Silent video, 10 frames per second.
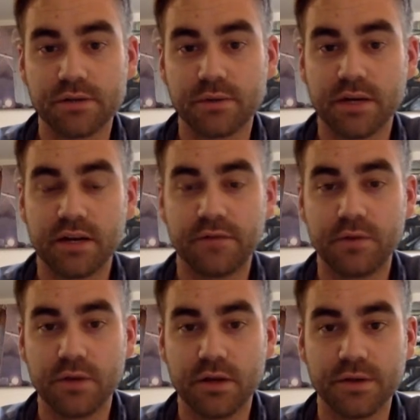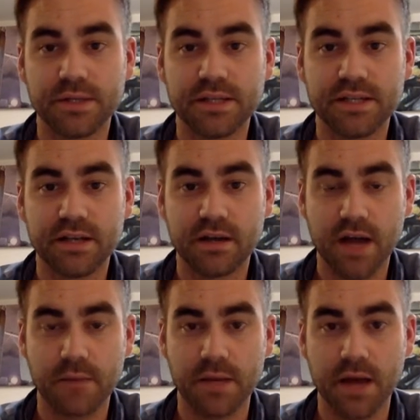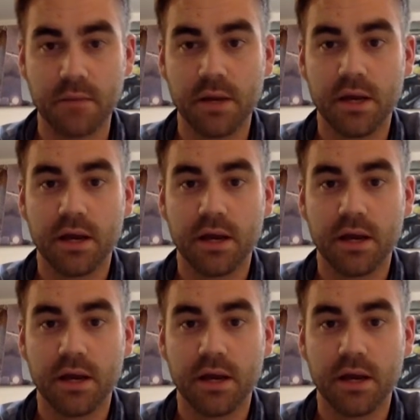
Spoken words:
We're in a few of those this year coming up.